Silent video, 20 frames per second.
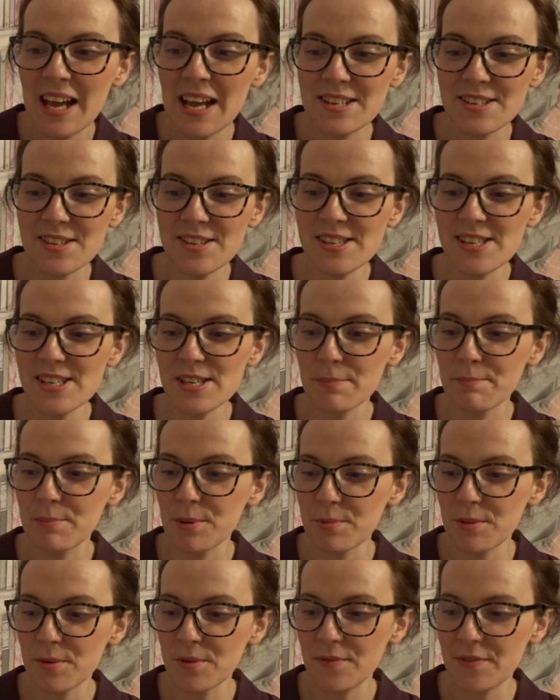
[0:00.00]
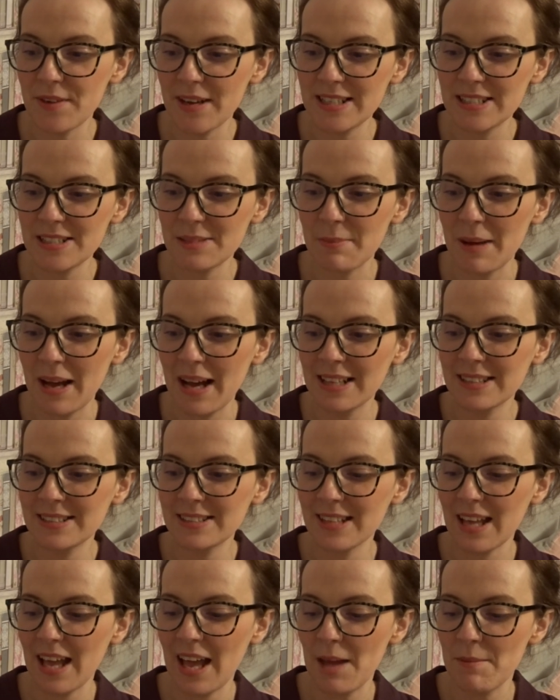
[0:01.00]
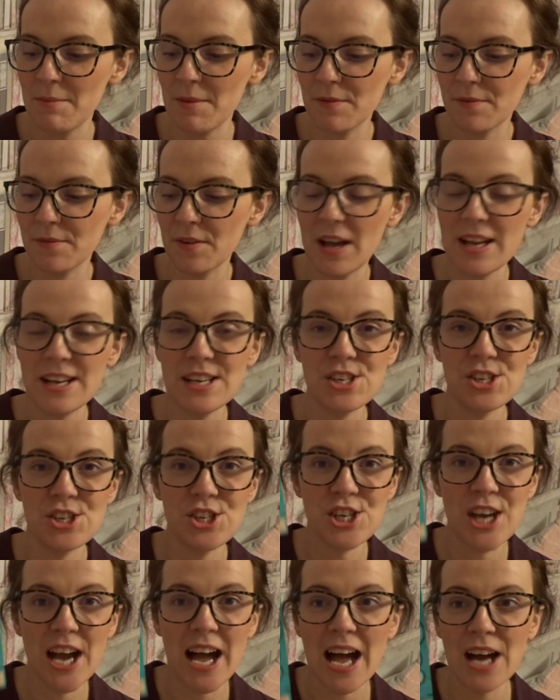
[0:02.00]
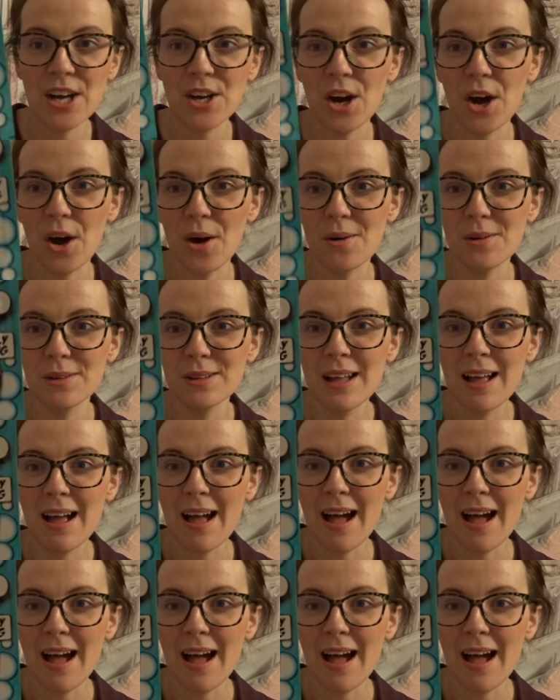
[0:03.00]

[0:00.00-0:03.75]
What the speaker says: So this is a bubble face mask, and it's charcoal.